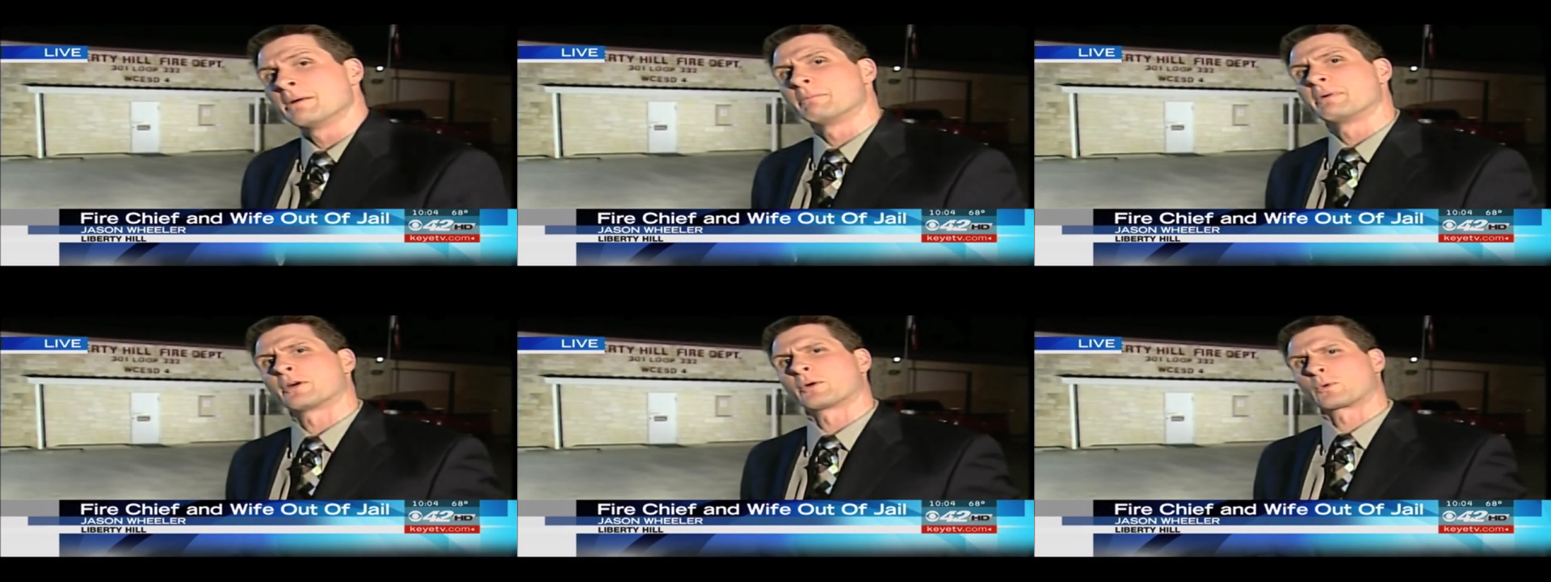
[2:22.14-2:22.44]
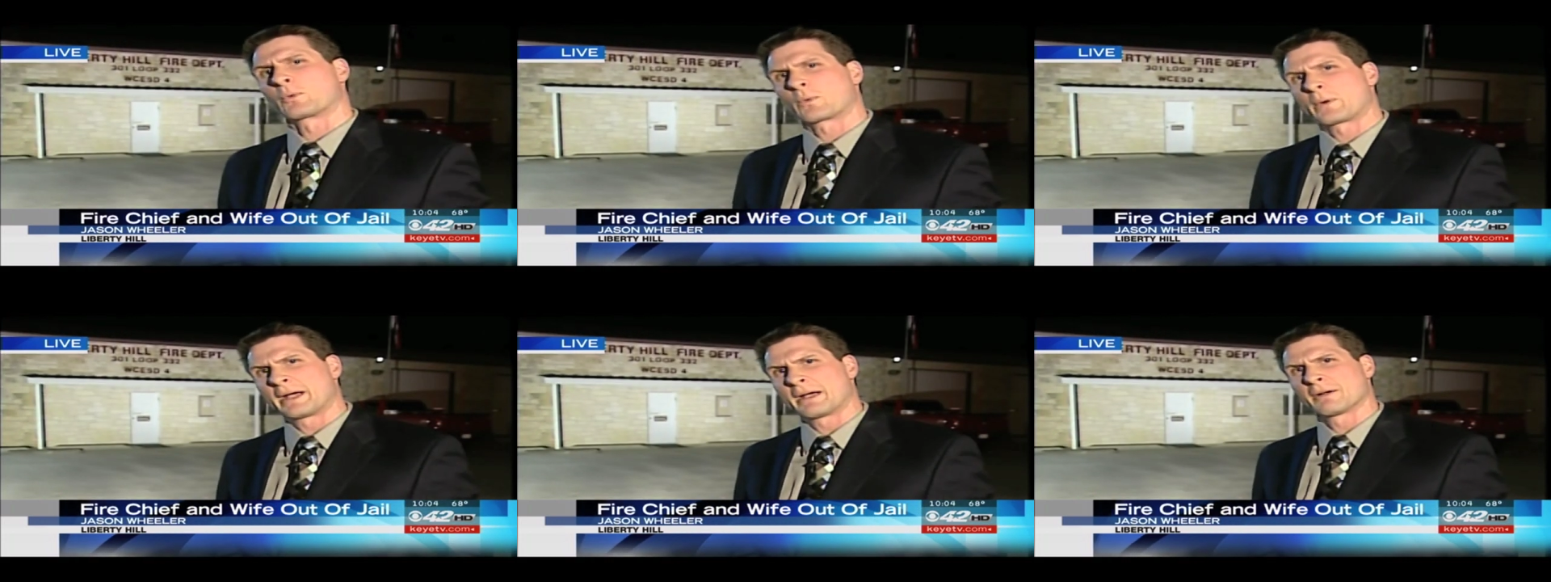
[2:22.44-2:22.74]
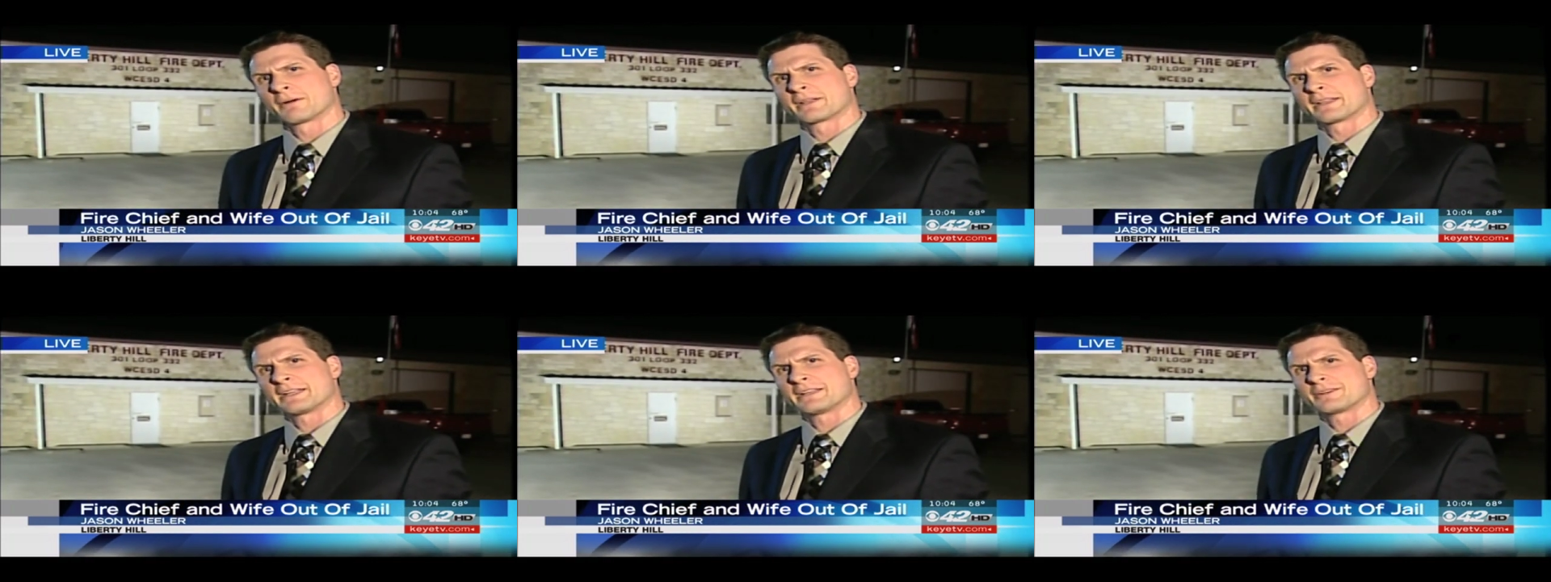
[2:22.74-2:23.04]
but
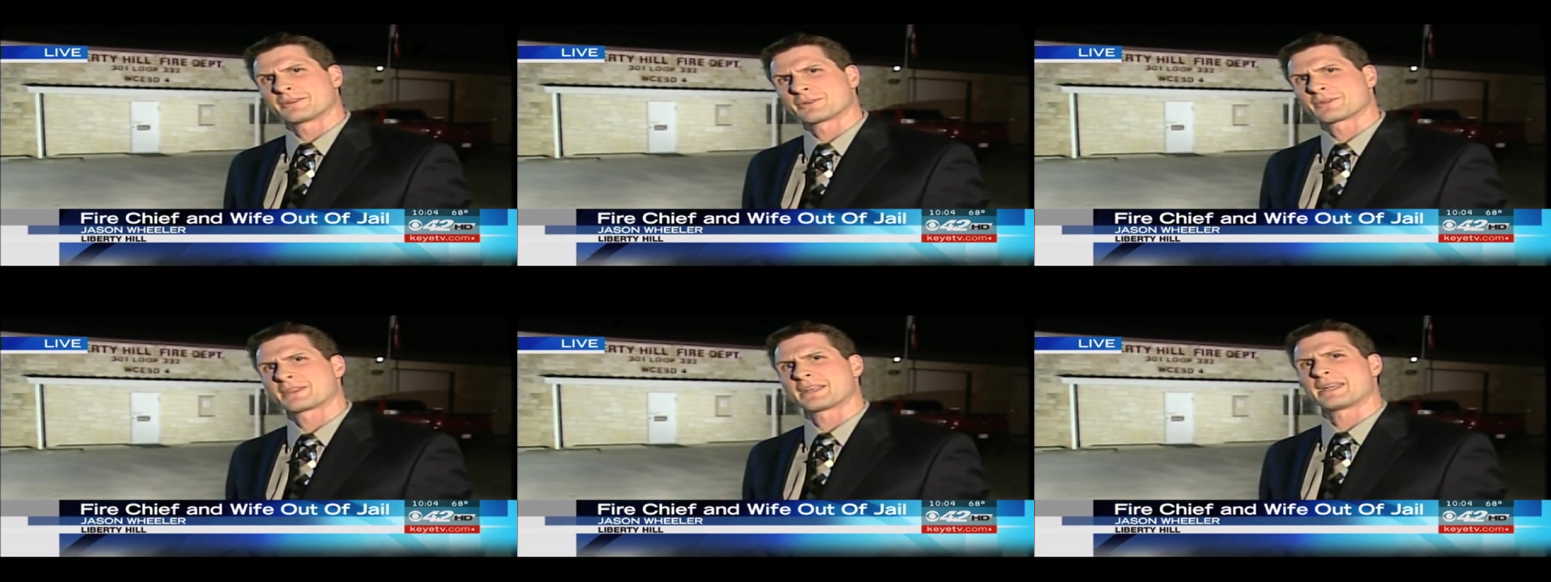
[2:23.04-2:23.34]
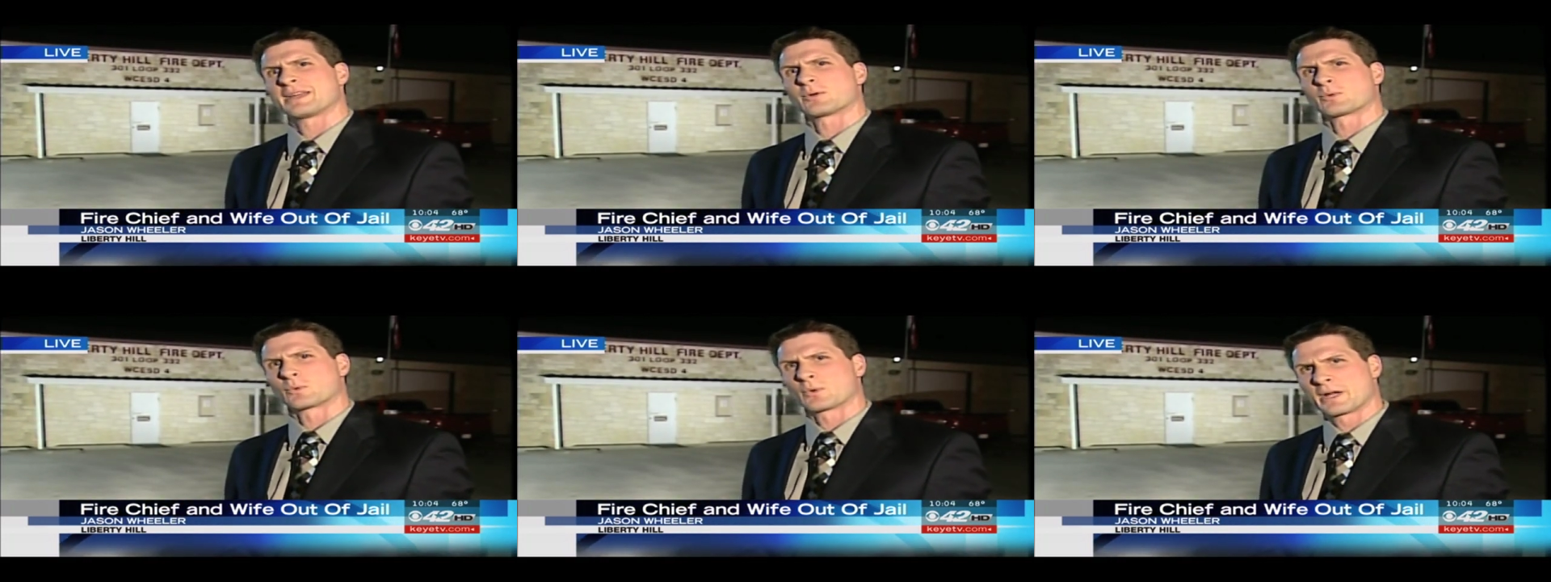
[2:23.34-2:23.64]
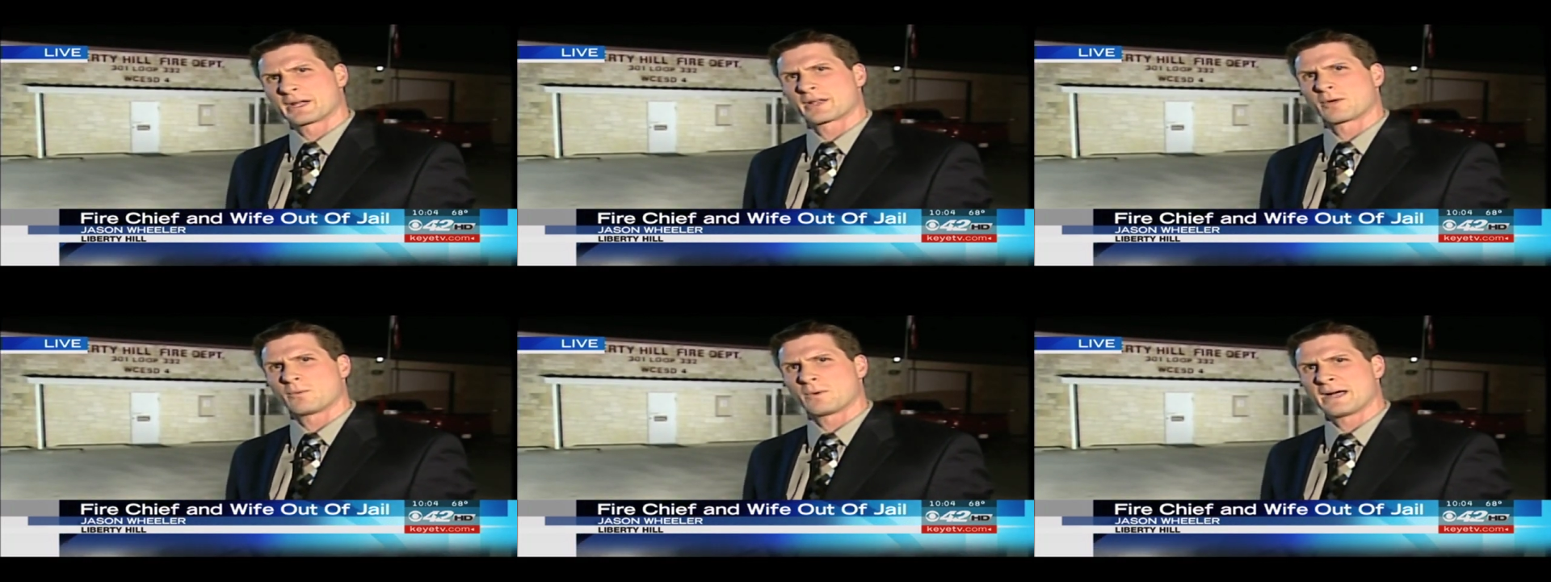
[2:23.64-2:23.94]
rarely do they
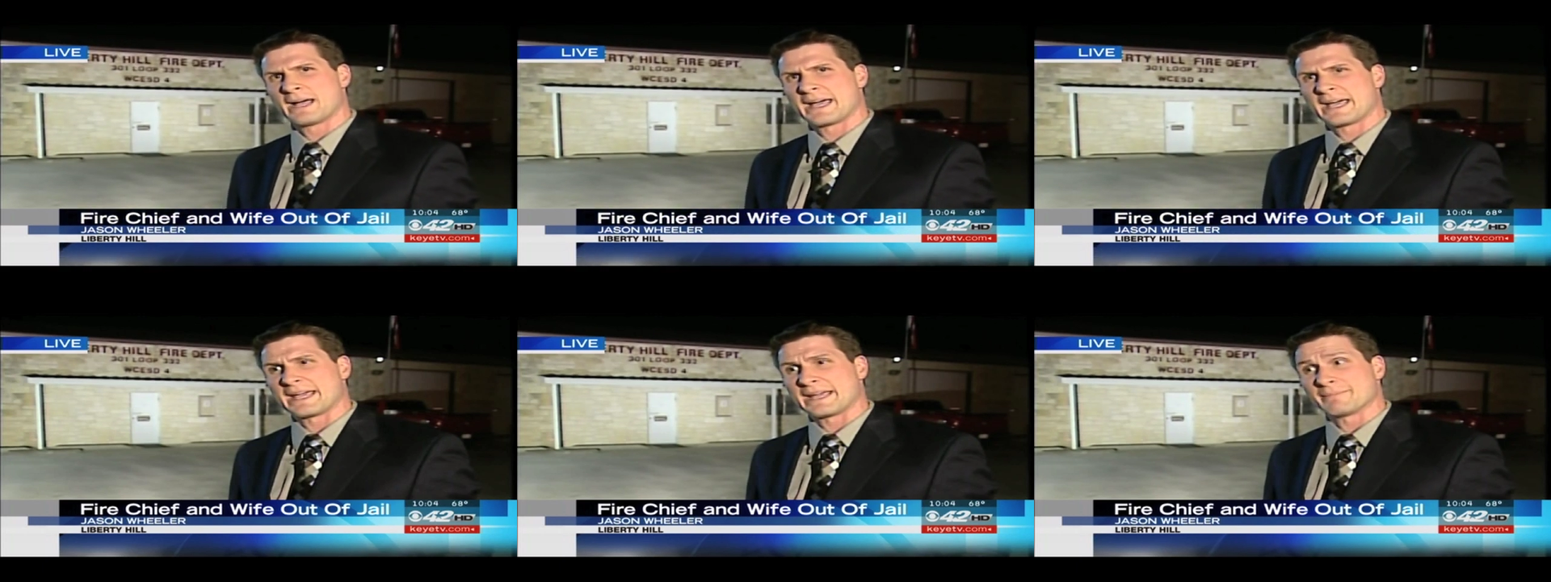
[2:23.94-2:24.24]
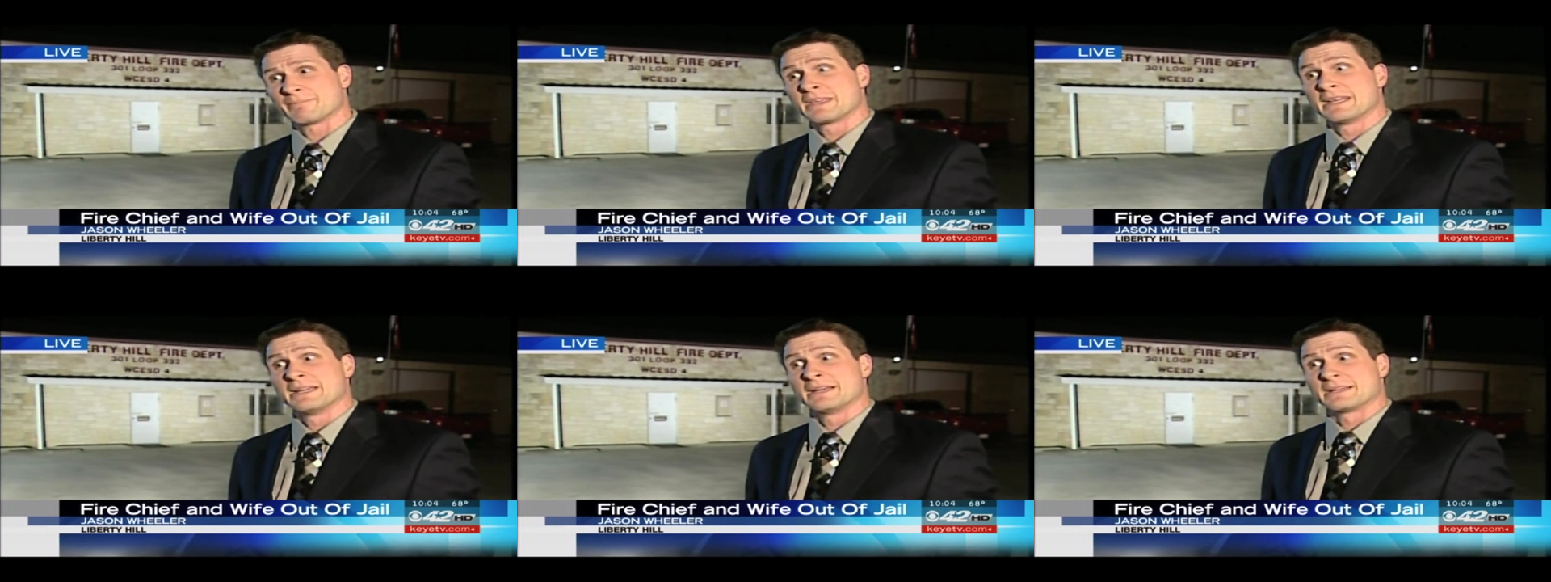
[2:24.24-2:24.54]
run away.